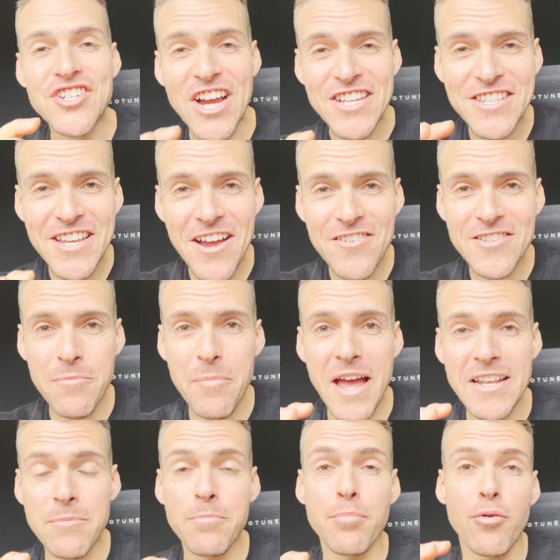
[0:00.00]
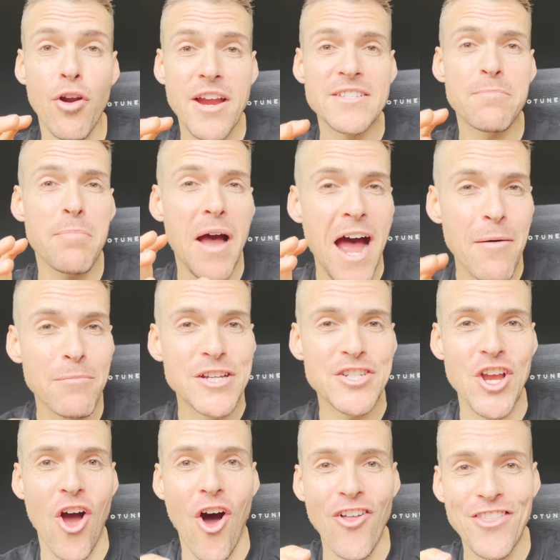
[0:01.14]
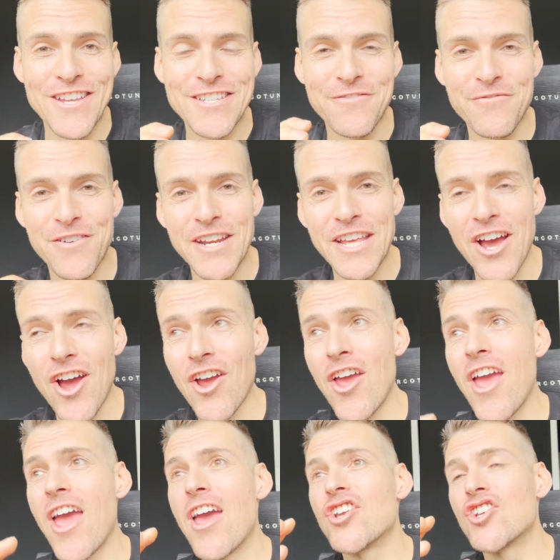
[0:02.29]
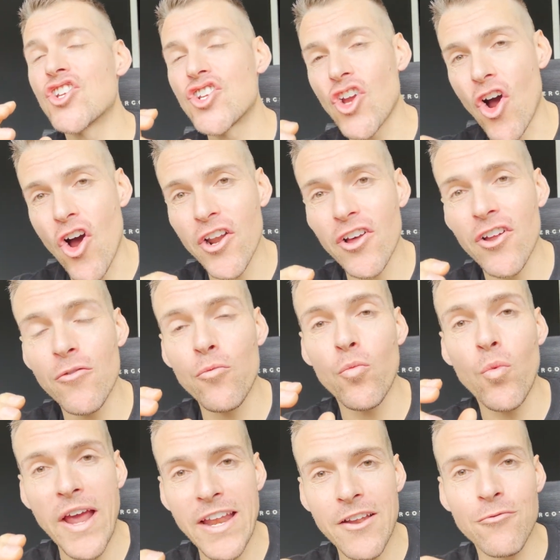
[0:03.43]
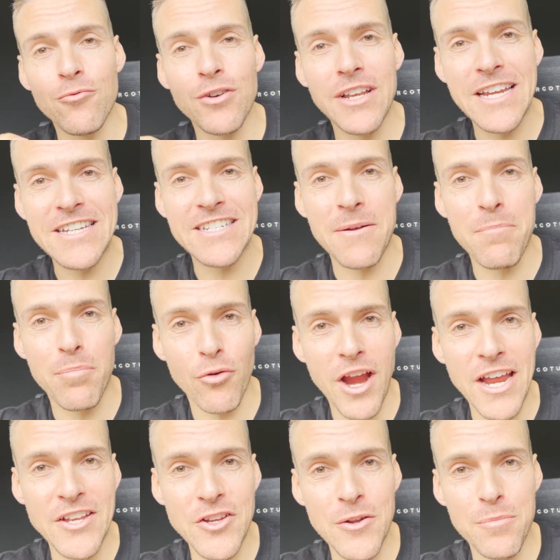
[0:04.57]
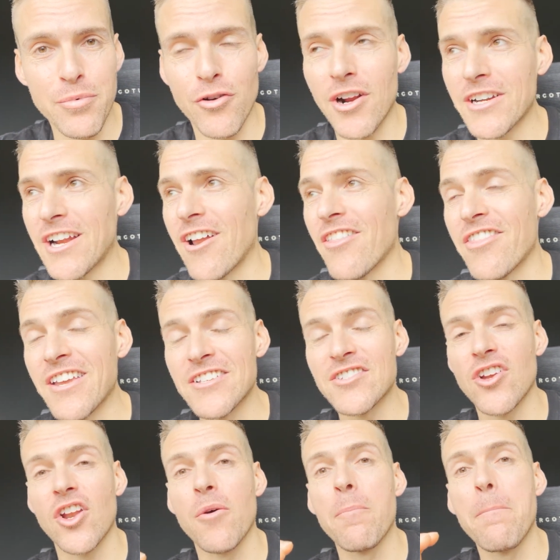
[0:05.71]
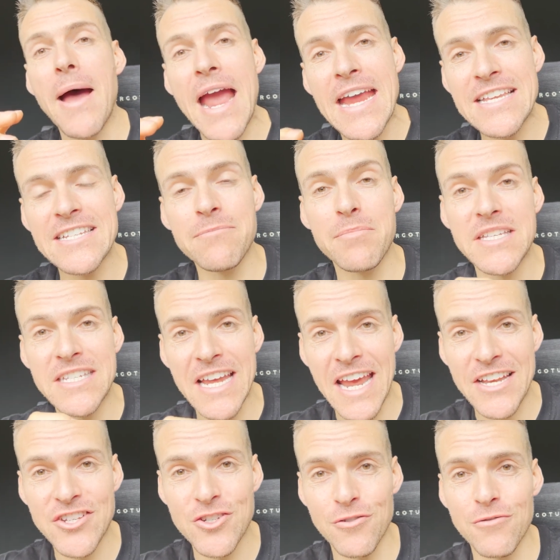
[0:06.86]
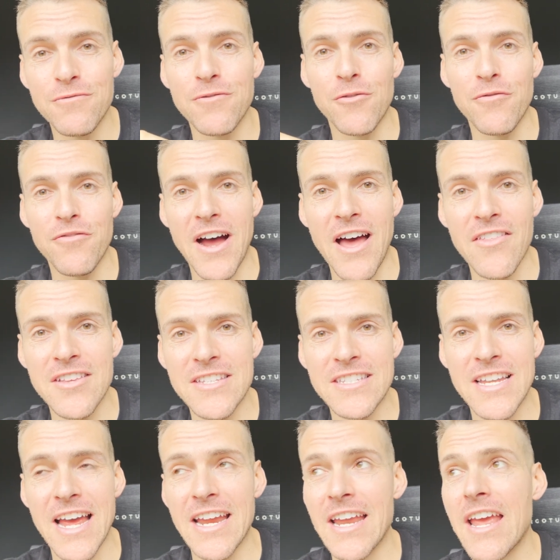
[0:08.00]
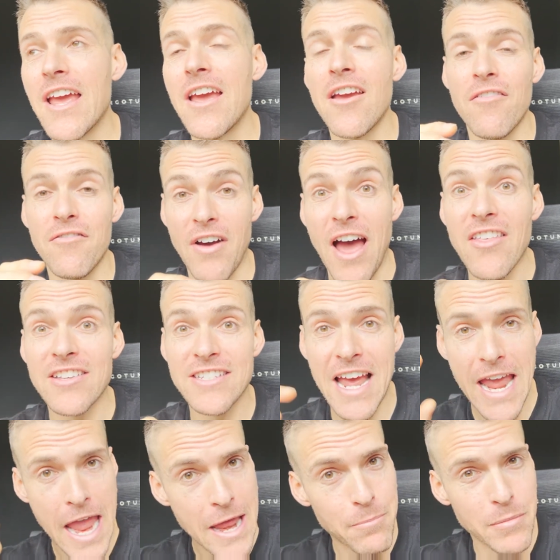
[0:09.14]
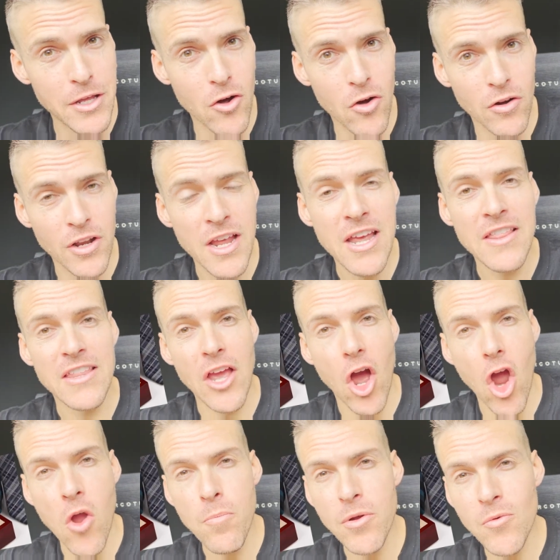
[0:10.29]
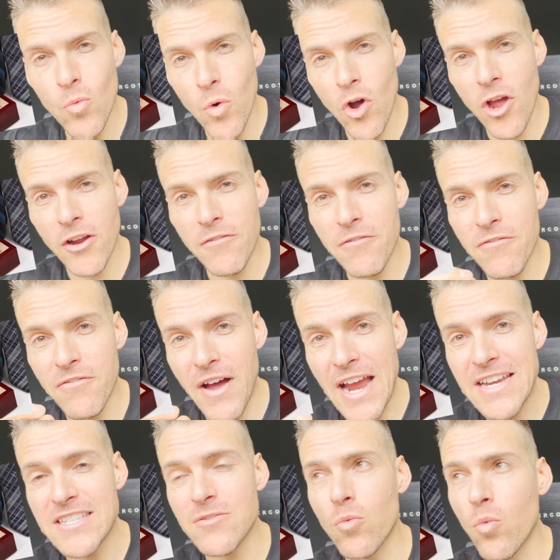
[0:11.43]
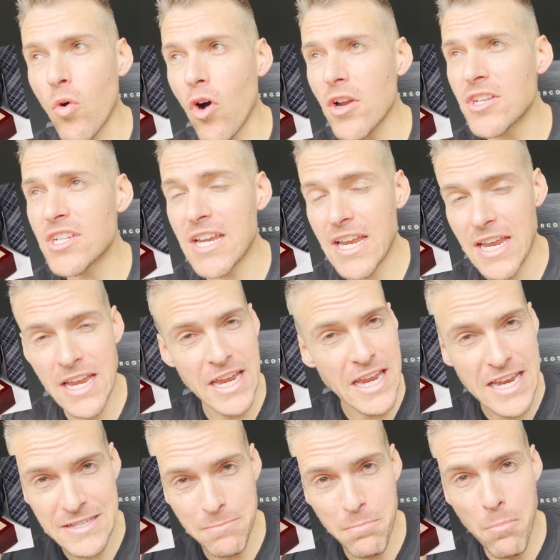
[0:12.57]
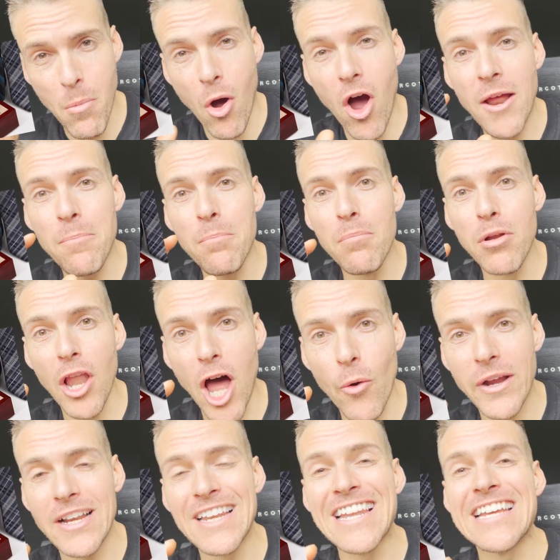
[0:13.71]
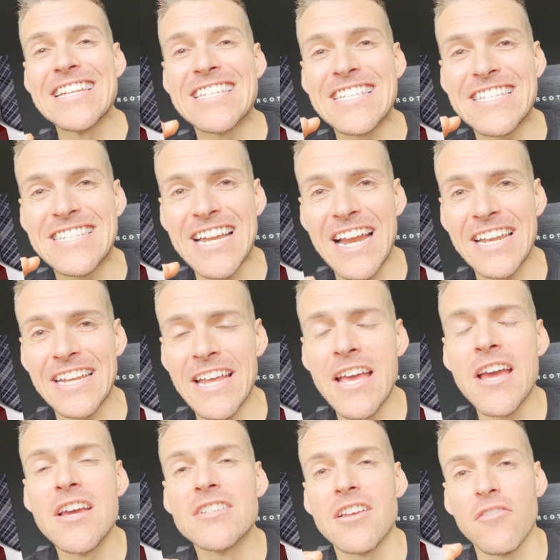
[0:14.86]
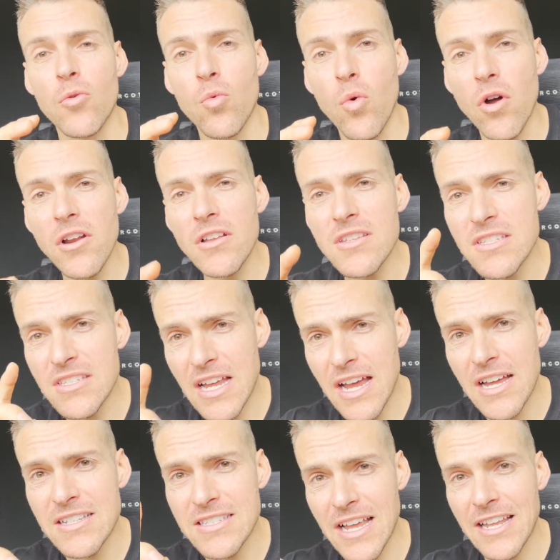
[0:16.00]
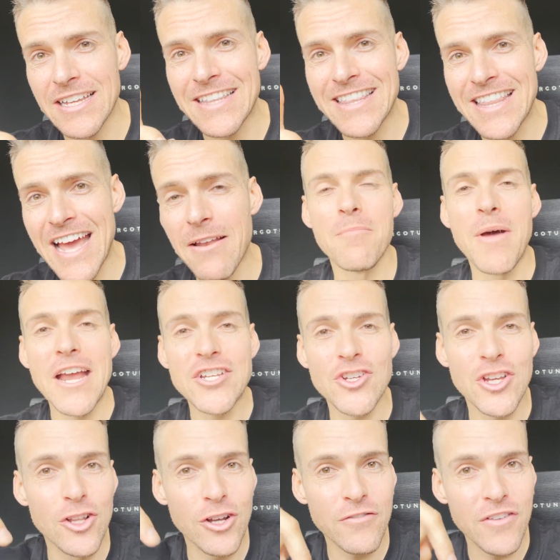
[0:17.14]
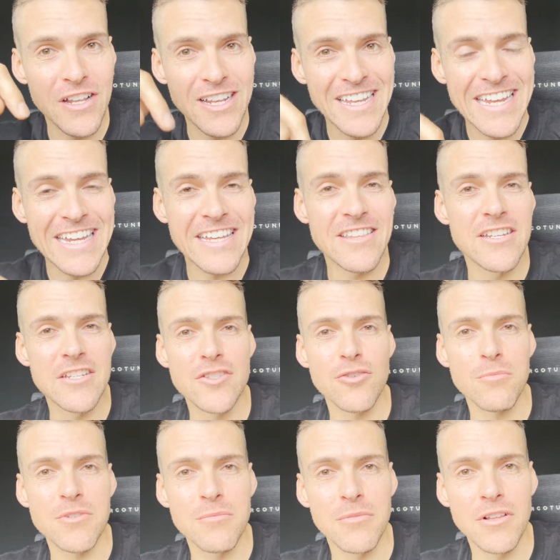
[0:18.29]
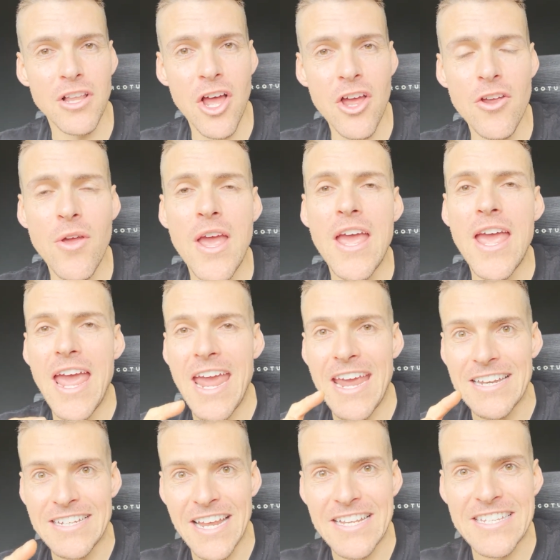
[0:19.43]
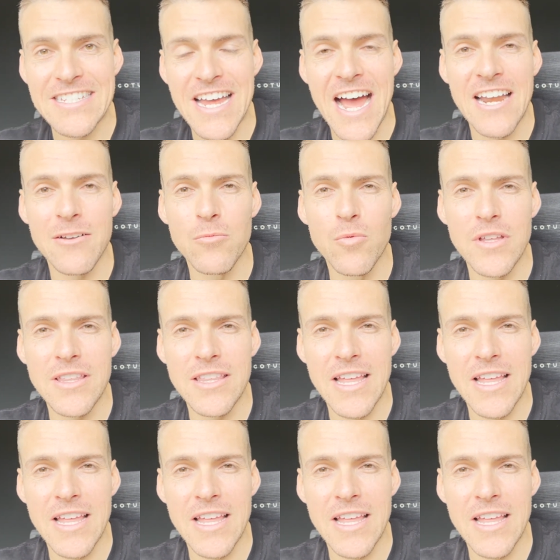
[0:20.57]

Just as I was about to press publish on this video, ShineOn went and released a brand new product and I think it's got amazing potential for Father's Day. Father's Day and beyond. The open work face watch is mind-blowingly stunning. So if you want to start selling that, make sure you look for the link in the description below and get started with